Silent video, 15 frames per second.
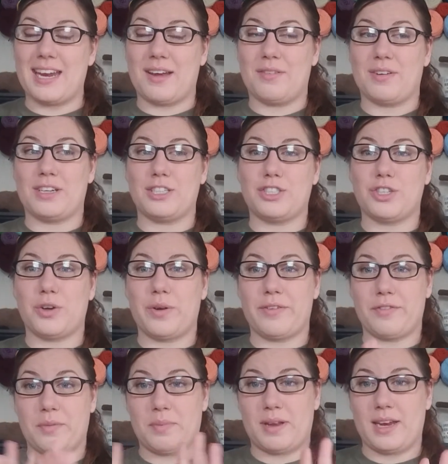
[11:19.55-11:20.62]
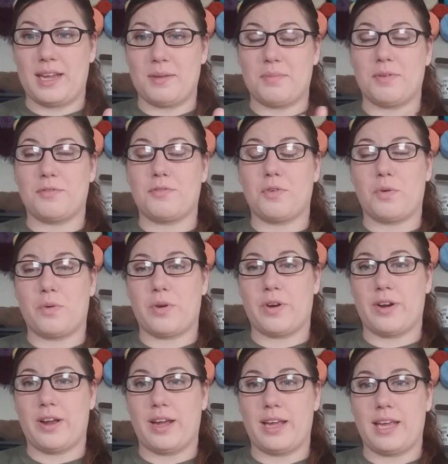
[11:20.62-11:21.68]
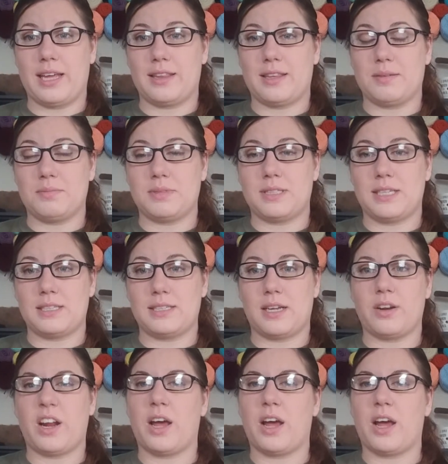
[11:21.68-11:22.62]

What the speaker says: I want to show everybody before I get them sent out.